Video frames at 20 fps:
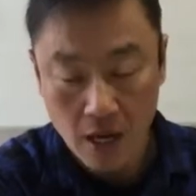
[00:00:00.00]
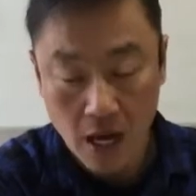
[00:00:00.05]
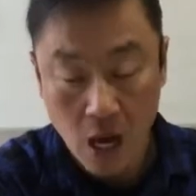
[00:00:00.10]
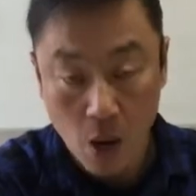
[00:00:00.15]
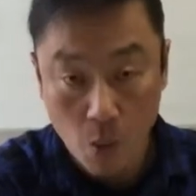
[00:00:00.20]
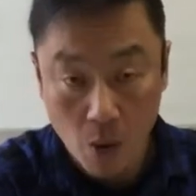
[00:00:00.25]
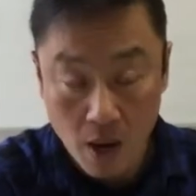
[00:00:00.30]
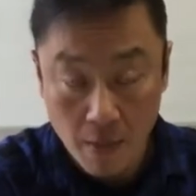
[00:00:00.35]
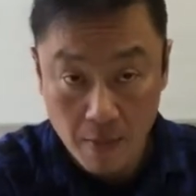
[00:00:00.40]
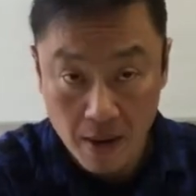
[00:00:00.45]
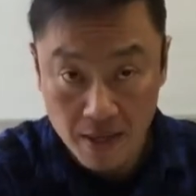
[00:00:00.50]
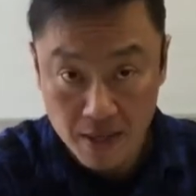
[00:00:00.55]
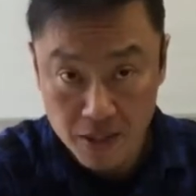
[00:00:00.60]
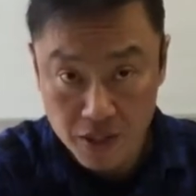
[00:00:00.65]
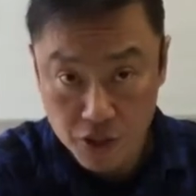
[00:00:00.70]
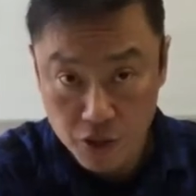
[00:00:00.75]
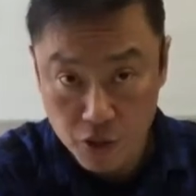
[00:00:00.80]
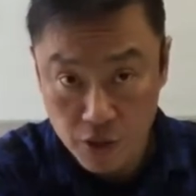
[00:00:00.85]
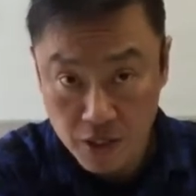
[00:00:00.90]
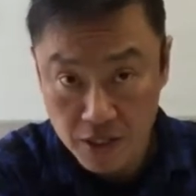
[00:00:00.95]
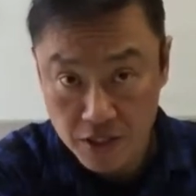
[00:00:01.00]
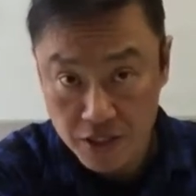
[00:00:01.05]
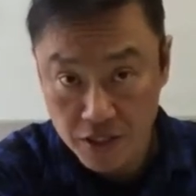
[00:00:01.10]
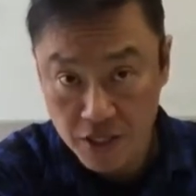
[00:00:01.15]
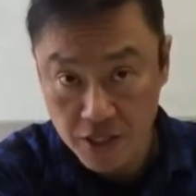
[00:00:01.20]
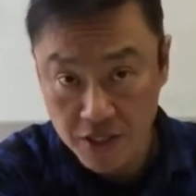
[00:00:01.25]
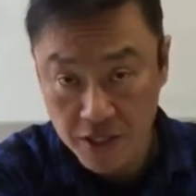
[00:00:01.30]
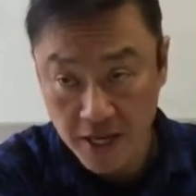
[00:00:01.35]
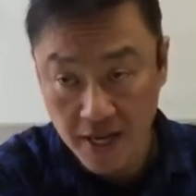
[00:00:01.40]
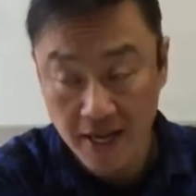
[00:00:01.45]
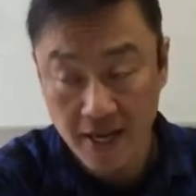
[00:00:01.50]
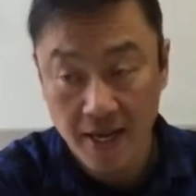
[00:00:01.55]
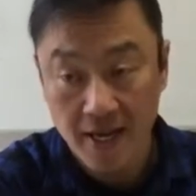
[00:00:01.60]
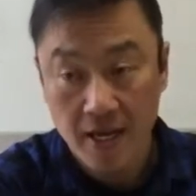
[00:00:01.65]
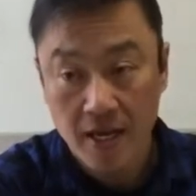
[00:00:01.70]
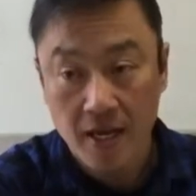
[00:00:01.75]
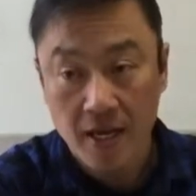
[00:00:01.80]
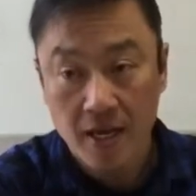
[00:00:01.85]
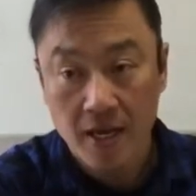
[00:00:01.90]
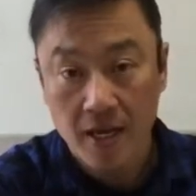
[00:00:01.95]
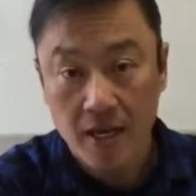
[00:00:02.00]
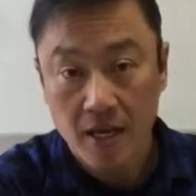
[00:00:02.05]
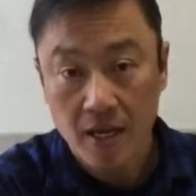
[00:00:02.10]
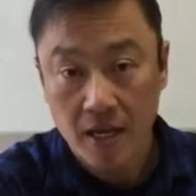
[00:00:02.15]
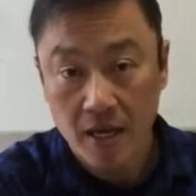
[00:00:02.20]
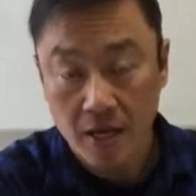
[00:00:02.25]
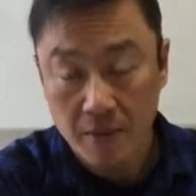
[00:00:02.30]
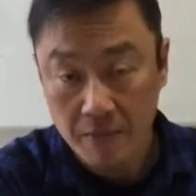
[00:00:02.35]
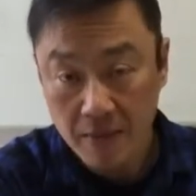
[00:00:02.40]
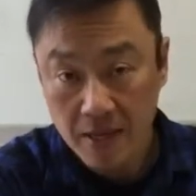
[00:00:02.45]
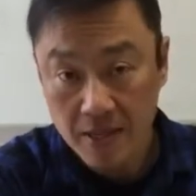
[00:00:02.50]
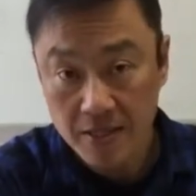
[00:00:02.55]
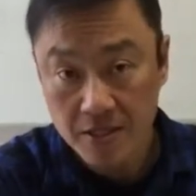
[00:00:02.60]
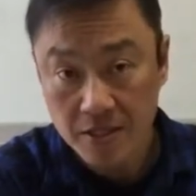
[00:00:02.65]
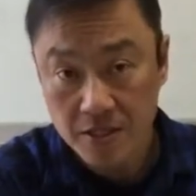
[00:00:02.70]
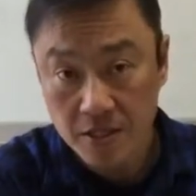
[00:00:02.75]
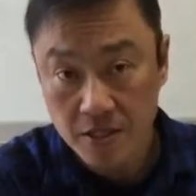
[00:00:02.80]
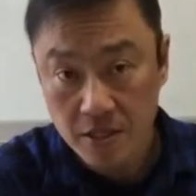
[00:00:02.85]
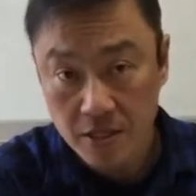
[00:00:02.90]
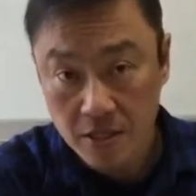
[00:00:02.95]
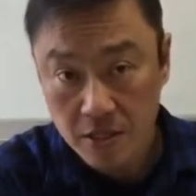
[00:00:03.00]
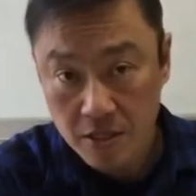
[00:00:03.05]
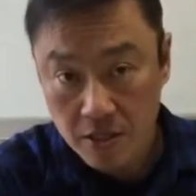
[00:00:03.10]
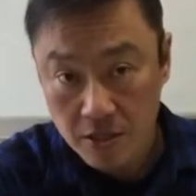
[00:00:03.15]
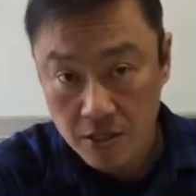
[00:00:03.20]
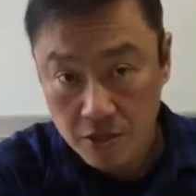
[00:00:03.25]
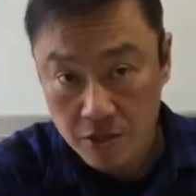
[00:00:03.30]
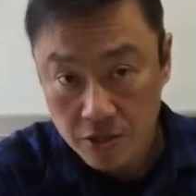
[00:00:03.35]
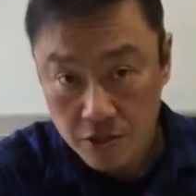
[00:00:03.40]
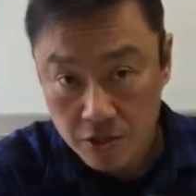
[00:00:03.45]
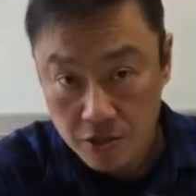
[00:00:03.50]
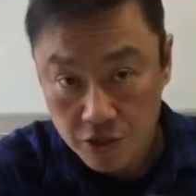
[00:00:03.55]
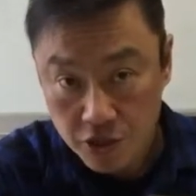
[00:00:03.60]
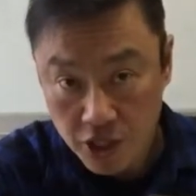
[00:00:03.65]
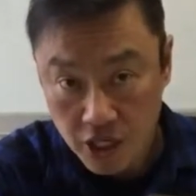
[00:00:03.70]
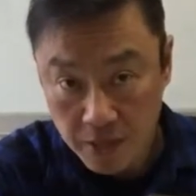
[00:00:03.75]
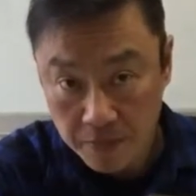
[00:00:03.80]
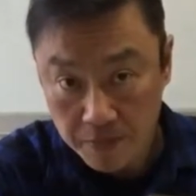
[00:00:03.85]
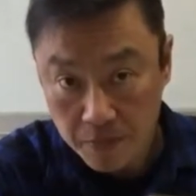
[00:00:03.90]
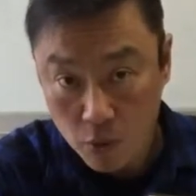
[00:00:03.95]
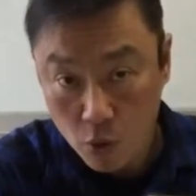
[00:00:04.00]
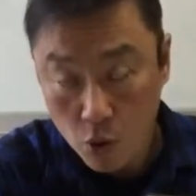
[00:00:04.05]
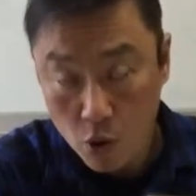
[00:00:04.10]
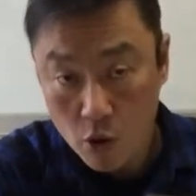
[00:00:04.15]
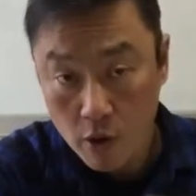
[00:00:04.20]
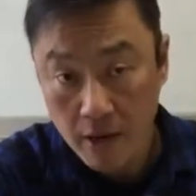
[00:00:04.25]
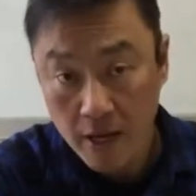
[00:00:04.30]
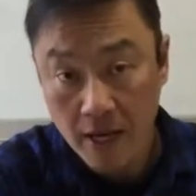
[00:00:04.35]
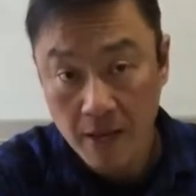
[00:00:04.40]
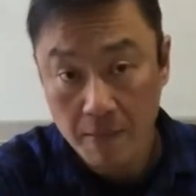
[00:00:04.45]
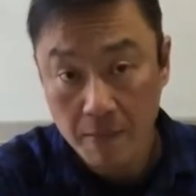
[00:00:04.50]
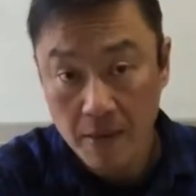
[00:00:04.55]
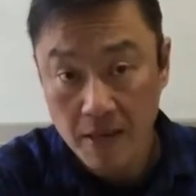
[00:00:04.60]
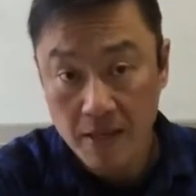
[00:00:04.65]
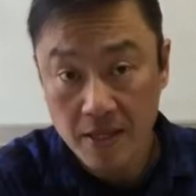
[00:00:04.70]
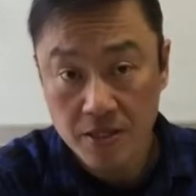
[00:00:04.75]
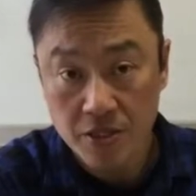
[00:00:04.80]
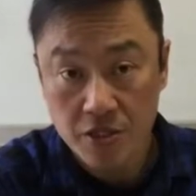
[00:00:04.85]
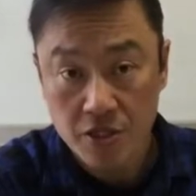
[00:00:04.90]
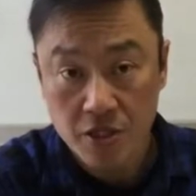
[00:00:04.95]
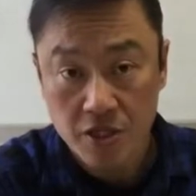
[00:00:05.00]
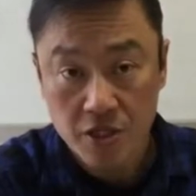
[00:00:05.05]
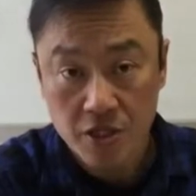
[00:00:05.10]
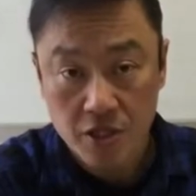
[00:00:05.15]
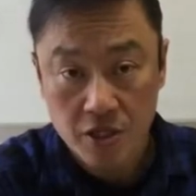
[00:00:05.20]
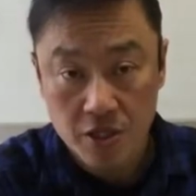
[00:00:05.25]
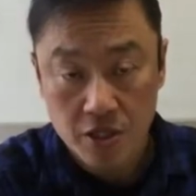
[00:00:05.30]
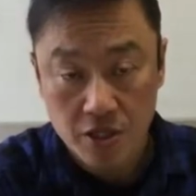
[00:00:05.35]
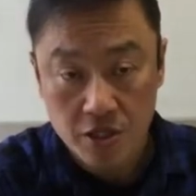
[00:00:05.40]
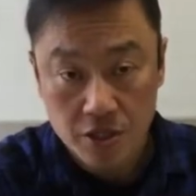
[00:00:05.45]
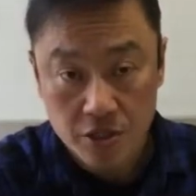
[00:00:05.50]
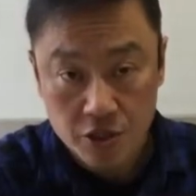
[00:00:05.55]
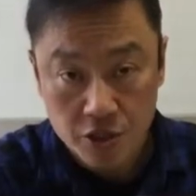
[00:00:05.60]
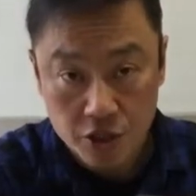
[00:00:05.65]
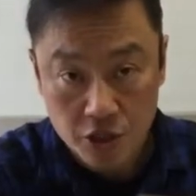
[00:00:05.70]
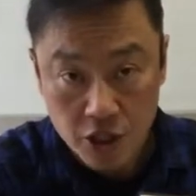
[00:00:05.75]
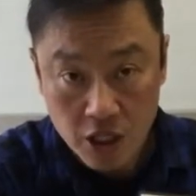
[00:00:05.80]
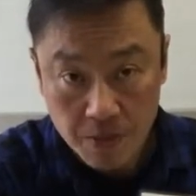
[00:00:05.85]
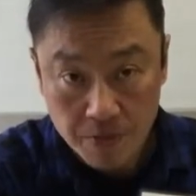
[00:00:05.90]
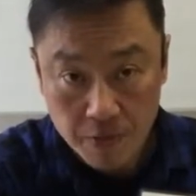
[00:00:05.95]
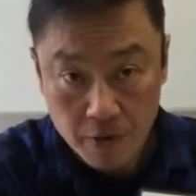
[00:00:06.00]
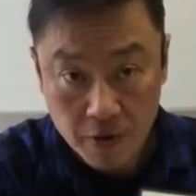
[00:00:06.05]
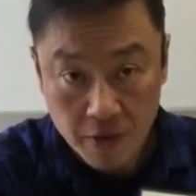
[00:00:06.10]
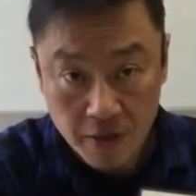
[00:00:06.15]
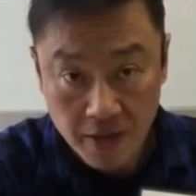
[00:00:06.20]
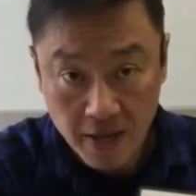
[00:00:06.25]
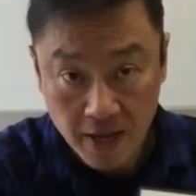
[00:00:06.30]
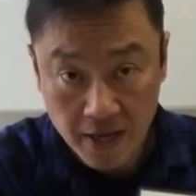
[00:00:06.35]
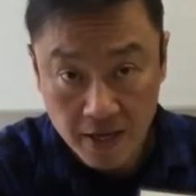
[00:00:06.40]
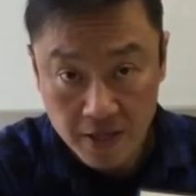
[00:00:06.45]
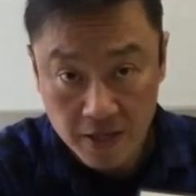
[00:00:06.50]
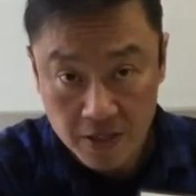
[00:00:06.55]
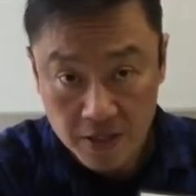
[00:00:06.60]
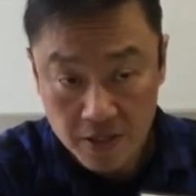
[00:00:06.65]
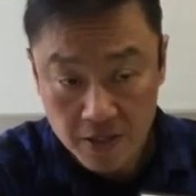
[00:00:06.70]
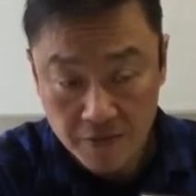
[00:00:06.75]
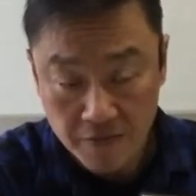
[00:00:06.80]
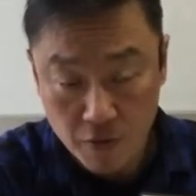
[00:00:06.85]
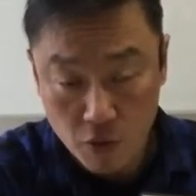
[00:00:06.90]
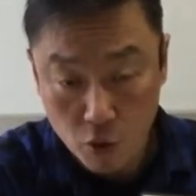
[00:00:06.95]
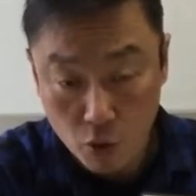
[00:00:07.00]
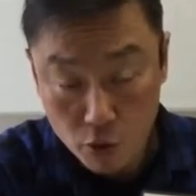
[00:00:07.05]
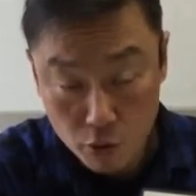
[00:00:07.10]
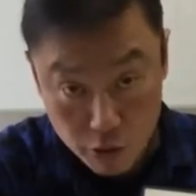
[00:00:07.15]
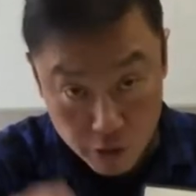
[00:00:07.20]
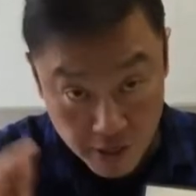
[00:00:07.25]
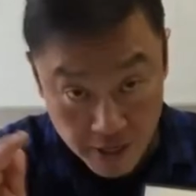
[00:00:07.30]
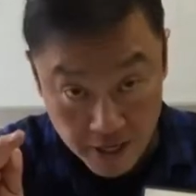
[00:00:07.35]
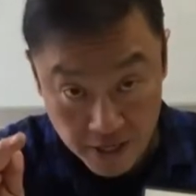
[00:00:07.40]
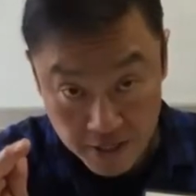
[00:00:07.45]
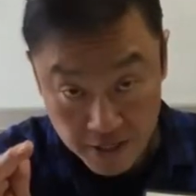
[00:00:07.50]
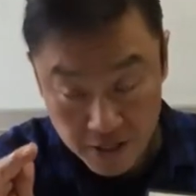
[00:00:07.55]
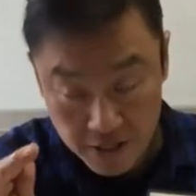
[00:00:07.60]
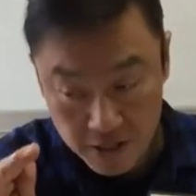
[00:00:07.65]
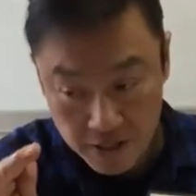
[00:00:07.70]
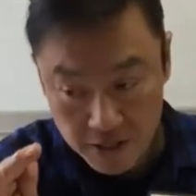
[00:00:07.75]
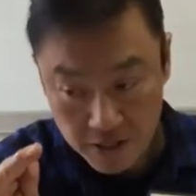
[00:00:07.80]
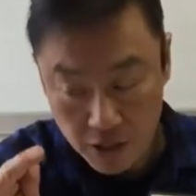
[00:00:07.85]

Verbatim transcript: I want my students to say it means cheap or it means cheaper things for older kids.